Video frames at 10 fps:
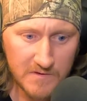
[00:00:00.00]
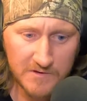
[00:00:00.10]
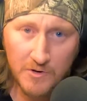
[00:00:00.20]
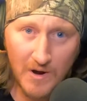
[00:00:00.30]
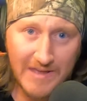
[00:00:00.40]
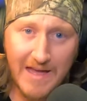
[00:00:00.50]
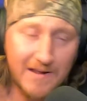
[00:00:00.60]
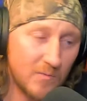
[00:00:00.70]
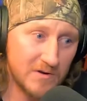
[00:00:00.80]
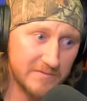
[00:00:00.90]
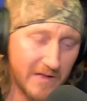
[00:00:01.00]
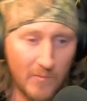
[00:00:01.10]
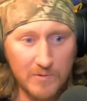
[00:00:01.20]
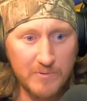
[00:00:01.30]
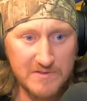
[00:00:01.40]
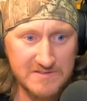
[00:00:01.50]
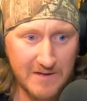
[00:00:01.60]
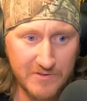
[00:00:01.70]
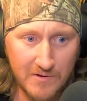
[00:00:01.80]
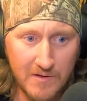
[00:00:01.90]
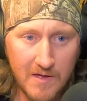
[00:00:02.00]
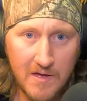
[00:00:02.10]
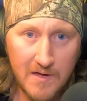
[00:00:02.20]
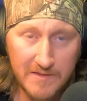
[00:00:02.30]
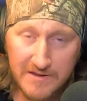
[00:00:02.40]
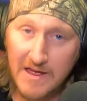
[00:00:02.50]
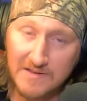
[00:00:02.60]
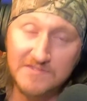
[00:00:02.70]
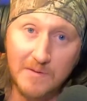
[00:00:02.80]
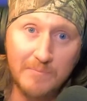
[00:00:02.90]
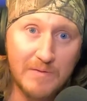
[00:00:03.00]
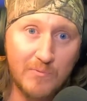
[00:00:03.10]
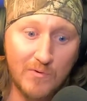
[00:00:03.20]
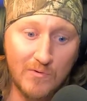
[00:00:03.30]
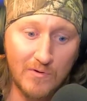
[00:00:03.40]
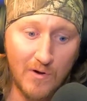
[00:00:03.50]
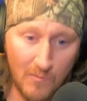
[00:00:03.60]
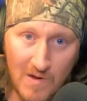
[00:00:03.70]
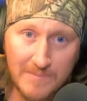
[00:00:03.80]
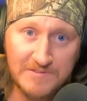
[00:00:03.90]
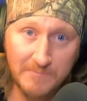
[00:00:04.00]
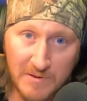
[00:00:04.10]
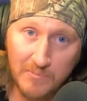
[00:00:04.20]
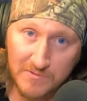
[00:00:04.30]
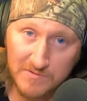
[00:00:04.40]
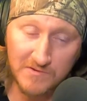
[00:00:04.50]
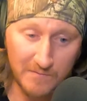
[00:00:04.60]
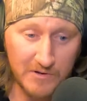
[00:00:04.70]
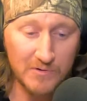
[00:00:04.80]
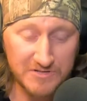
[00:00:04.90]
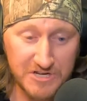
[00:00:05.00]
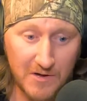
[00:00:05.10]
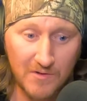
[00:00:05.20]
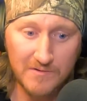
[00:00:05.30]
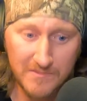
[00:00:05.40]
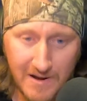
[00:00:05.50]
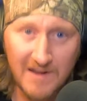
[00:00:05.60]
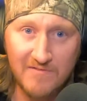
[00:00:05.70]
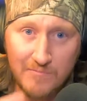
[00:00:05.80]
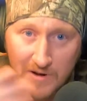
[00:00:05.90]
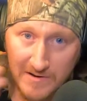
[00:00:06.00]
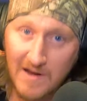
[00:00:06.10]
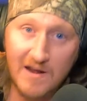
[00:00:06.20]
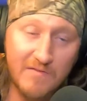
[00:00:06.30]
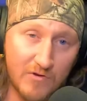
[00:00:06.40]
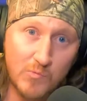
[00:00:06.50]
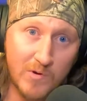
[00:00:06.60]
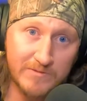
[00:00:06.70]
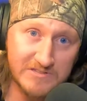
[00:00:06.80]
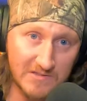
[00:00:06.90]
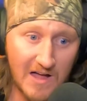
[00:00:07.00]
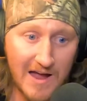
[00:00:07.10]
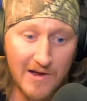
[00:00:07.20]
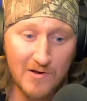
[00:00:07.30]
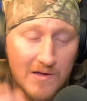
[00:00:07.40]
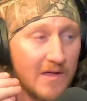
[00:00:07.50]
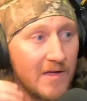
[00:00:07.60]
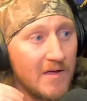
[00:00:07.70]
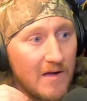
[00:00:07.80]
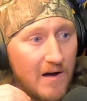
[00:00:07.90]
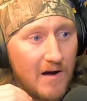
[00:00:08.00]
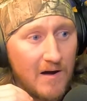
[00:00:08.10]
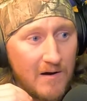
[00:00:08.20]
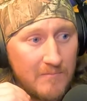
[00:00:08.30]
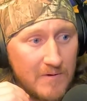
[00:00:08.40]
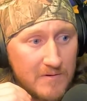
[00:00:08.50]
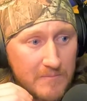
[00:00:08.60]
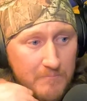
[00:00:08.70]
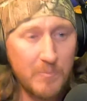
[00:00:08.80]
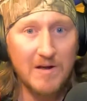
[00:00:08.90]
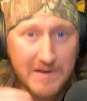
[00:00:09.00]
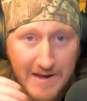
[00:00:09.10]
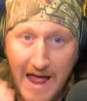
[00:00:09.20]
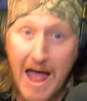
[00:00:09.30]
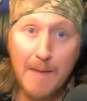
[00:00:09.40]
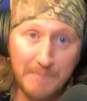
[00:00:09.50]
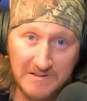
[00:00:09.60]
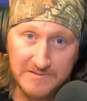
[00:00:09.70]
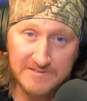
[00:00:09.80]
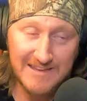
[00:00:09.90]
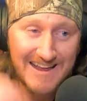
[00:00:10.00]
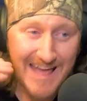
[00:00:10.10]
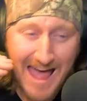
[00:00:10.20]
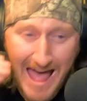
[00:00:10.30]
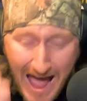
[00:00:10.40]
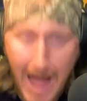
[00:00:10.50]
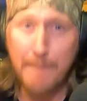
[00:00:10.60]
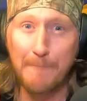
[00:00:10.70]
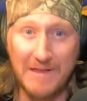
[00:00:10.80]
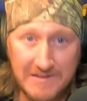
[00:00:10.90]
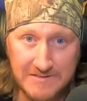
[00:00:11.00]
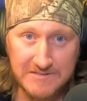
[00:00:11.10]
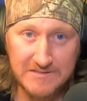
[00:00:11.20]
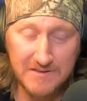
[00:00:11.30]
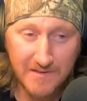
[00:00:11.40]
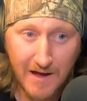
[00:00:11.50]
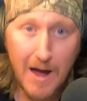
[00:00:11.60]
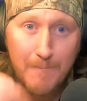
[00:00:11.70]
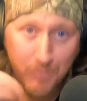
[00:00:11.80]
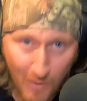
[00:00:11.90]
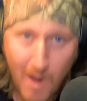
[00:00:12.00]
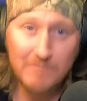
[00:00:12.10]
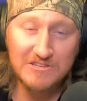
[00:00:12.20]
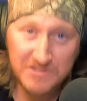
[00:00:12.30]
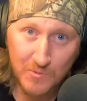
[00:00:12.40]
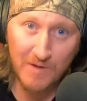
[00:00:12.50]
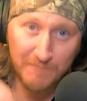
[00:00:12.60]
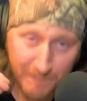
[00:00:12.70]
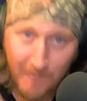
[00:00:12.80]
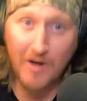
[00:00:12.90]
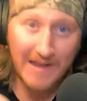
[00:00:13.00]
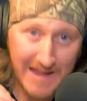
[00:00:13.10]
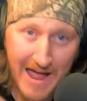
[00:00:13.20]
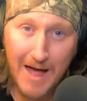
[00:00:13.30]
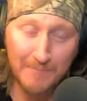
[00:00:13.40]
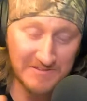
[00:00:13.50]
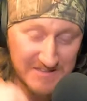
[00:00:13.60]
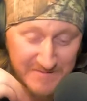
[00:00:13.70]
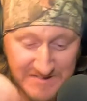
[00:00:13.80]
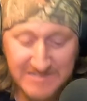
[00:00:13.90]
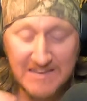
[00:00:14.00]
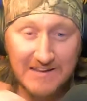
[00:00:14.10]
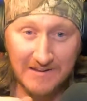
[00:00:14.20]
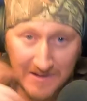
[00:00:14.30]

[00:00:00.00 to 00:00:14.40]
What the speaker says: Again, I want to put this out there that yes, some people are raped, some people deserve to go to jail. Not every woman's a liar, but it happens. It happens. I promise you, it fucking happens. I've seen it.